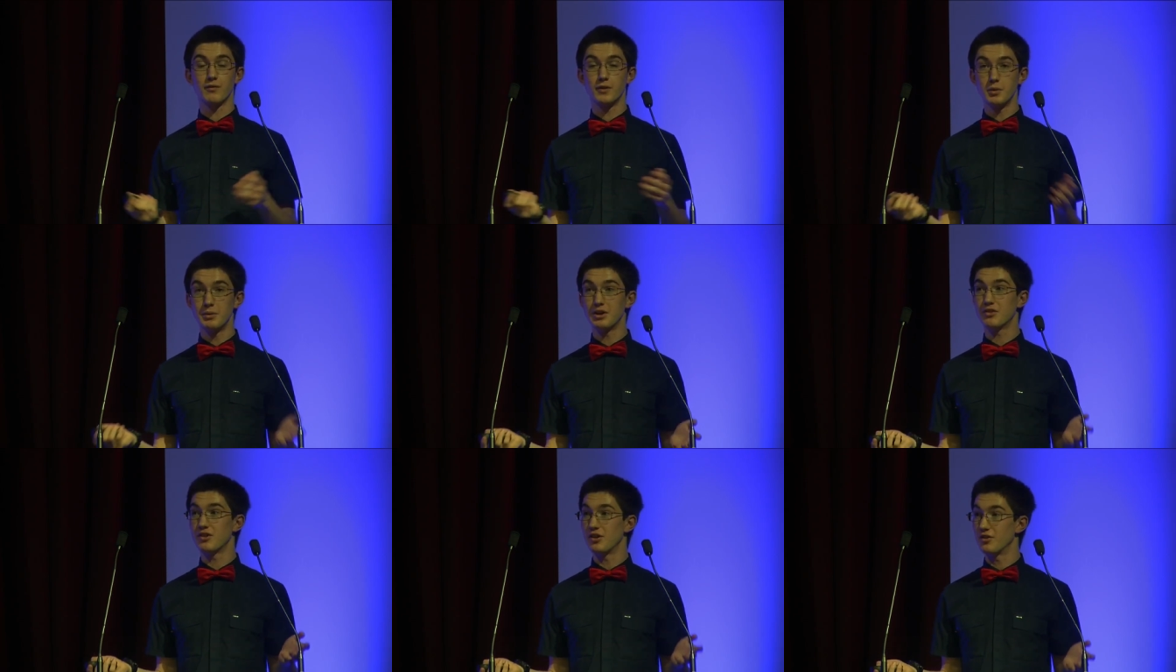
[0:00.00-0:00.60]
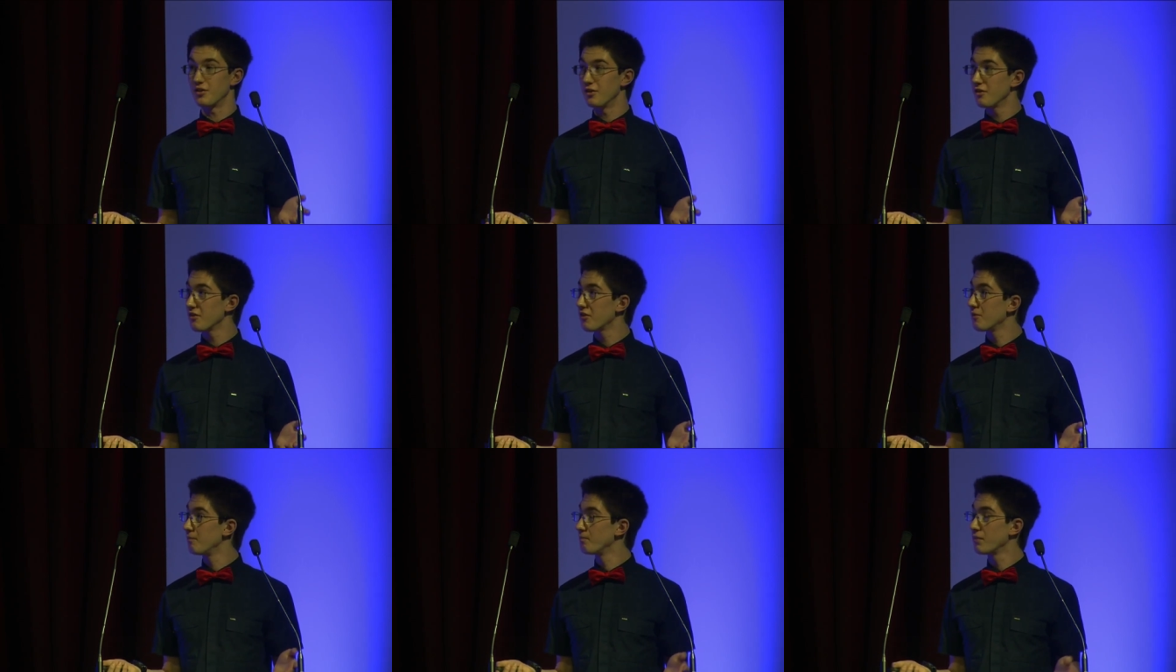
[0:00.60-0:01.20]
of human
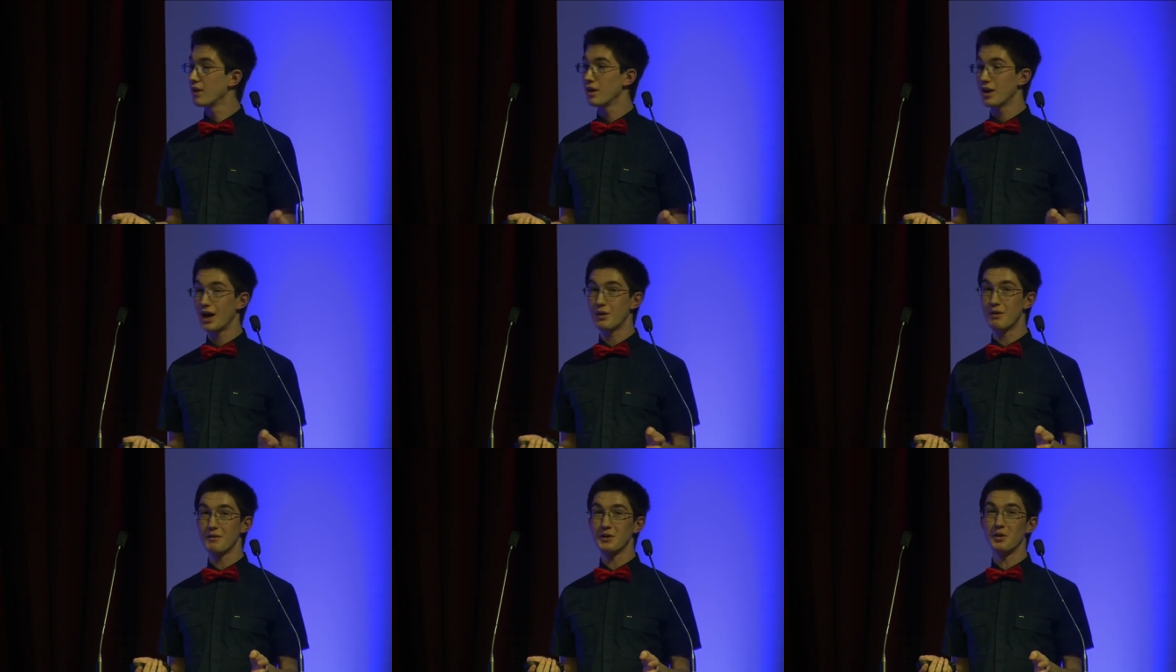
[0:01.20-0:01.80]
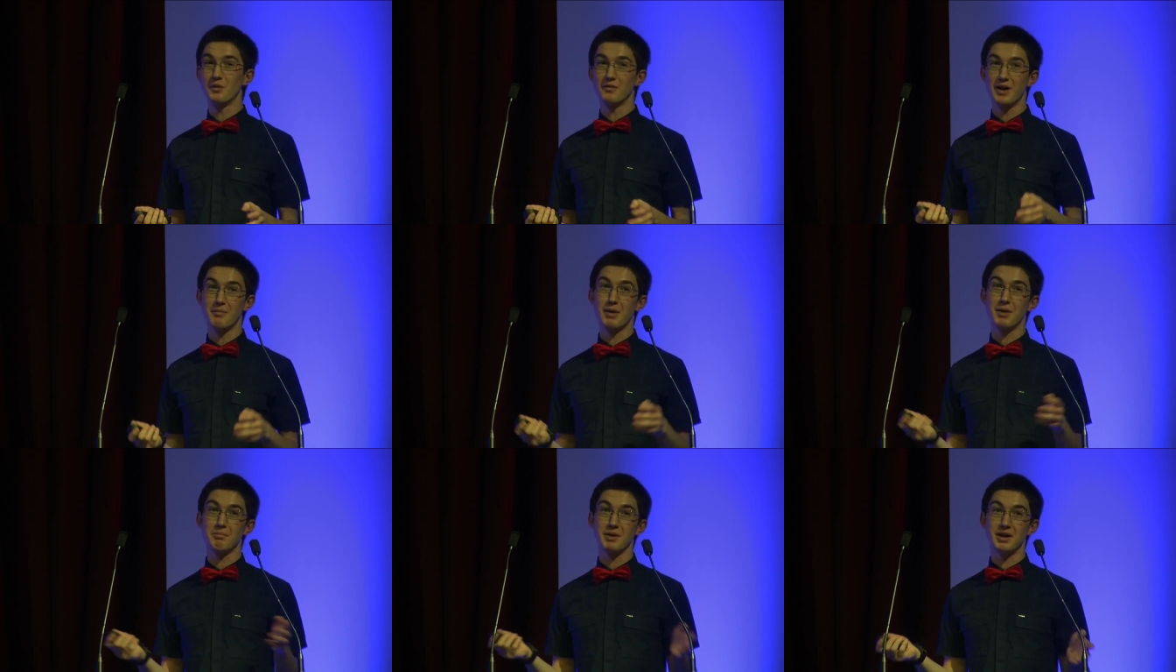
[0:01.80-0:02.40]
existence, however long that
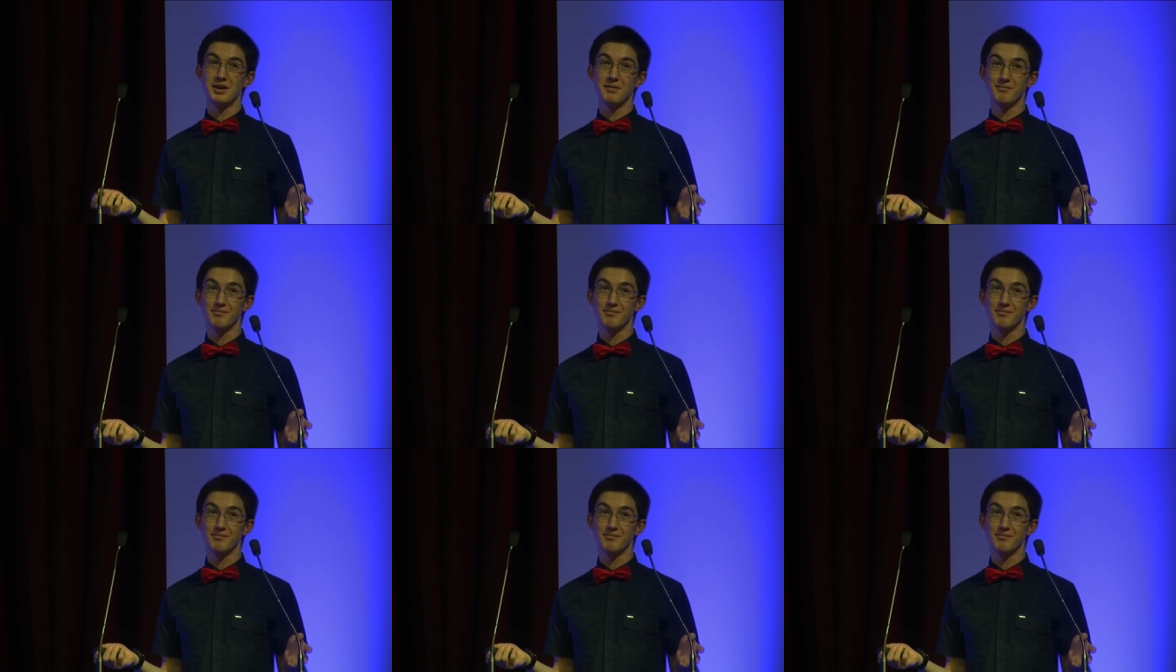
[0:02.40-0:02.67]
might be.